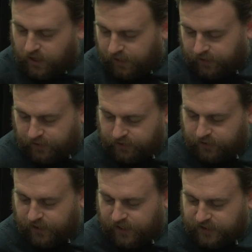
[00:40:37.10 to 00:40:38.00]
I think
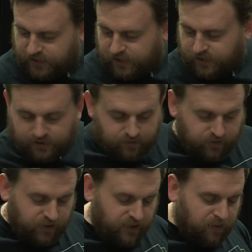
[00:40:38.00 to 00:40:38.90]
next I'm
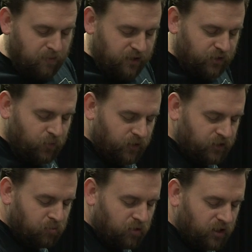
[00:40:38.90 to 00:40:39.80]
going to take my
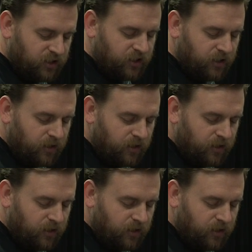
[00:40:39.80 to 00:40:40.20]
2-inch brush.